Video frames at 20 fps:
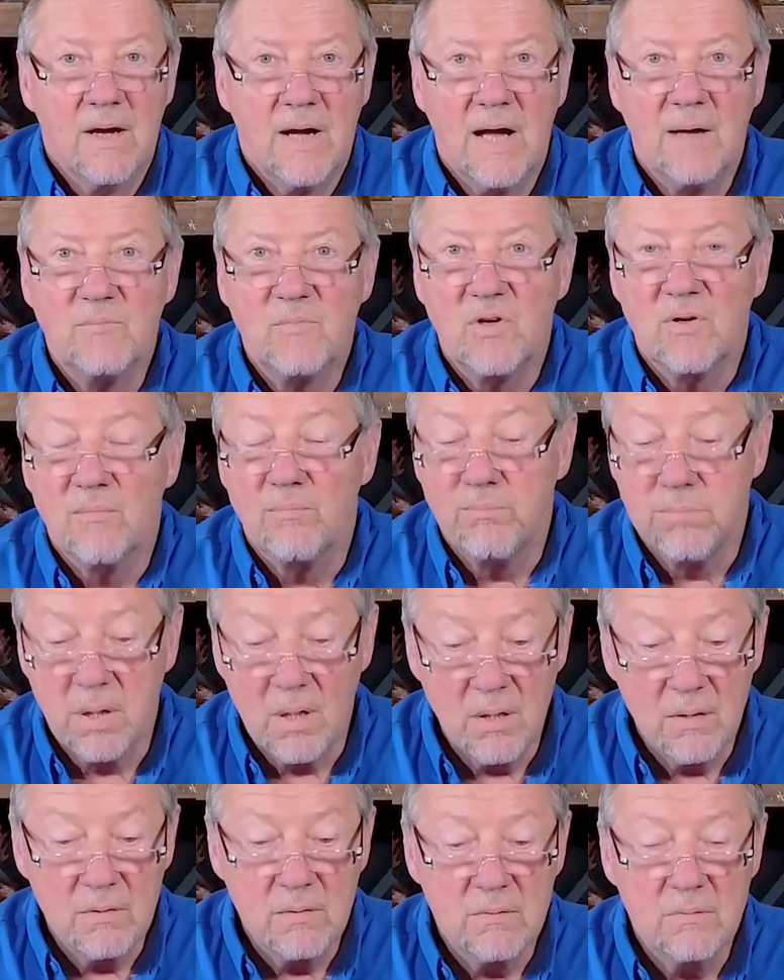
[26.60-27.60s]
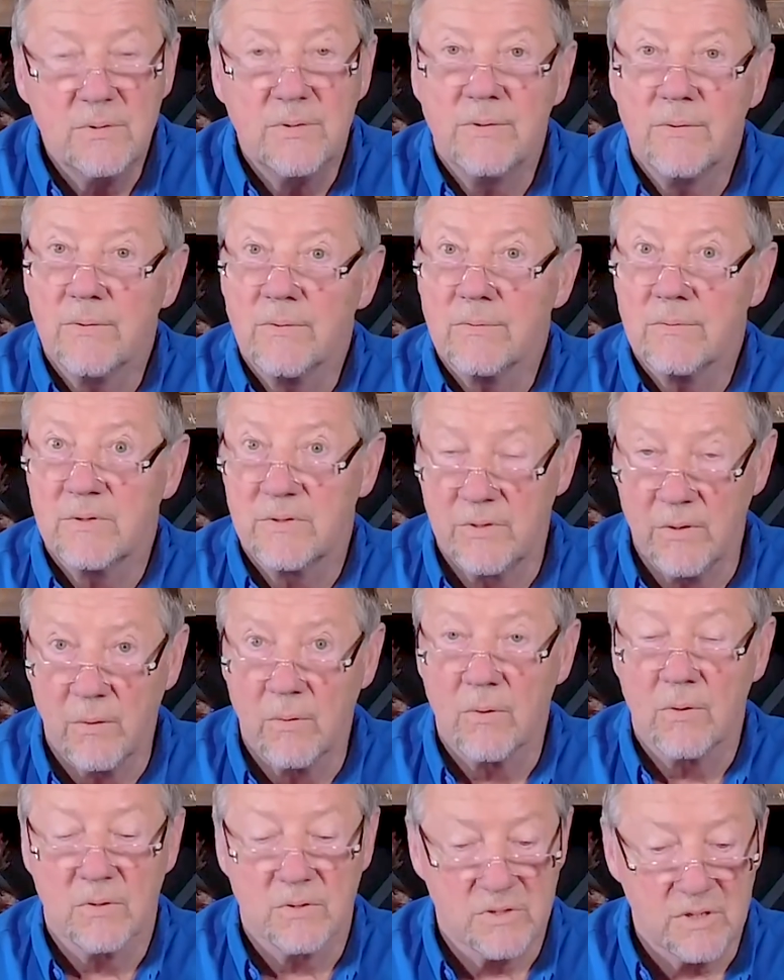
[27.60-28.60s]
I'm going to blow your
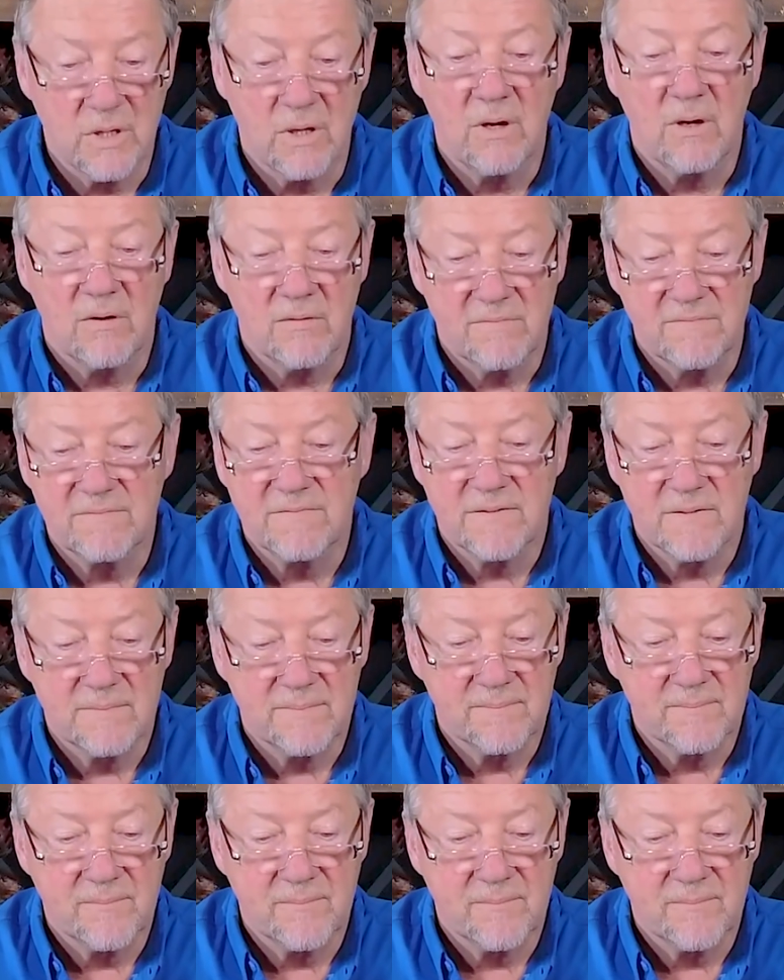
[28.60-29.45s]
doors off.